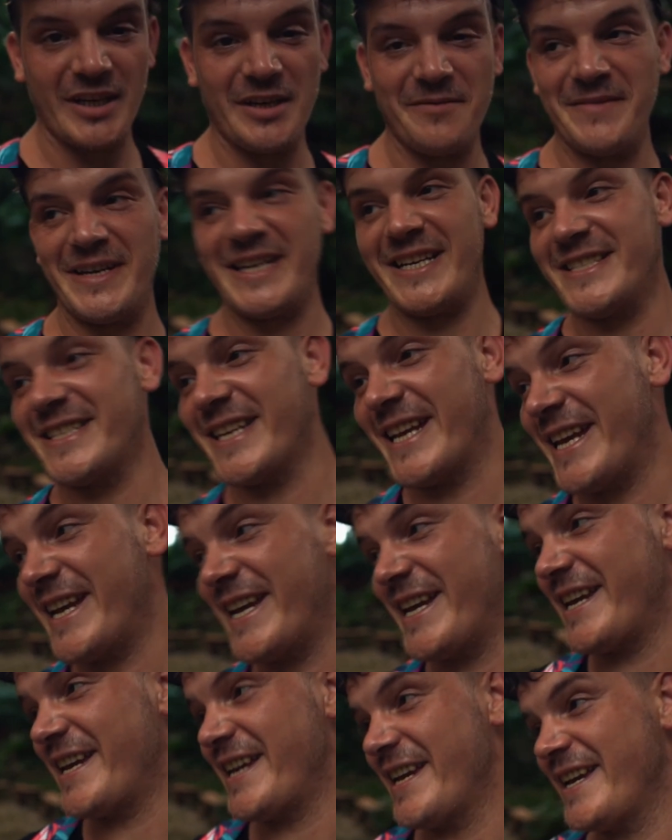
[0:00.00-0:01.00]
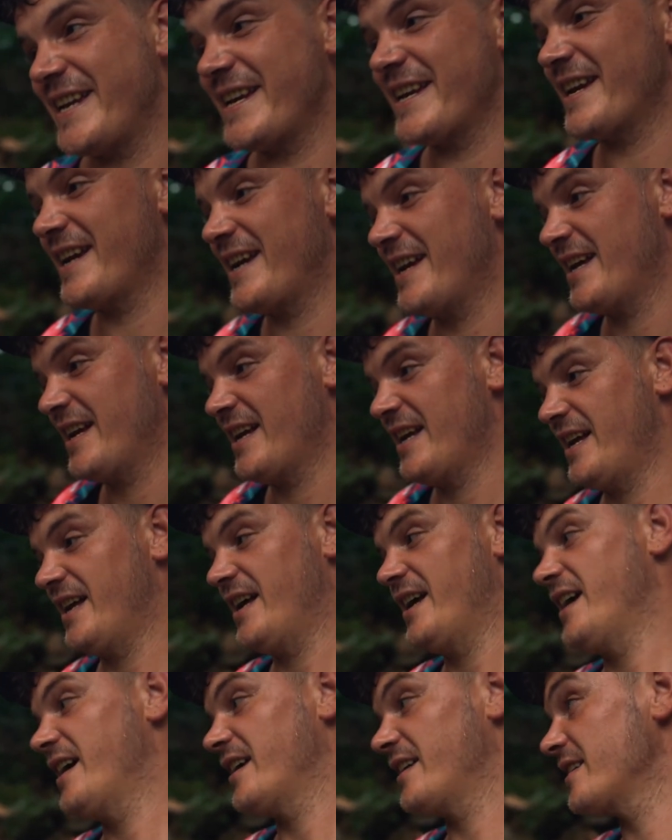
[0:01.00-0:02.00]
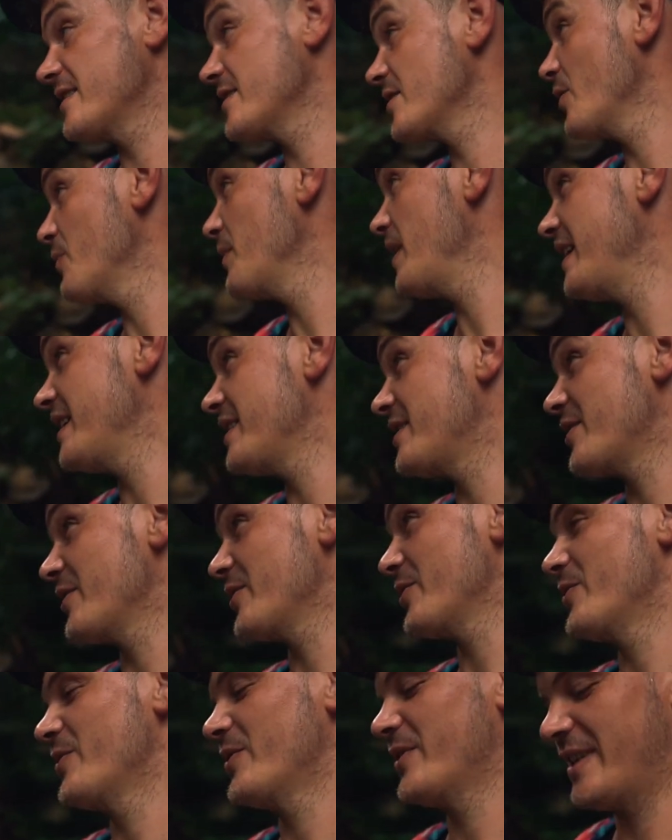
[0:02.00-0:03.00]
amazing. There's so many too.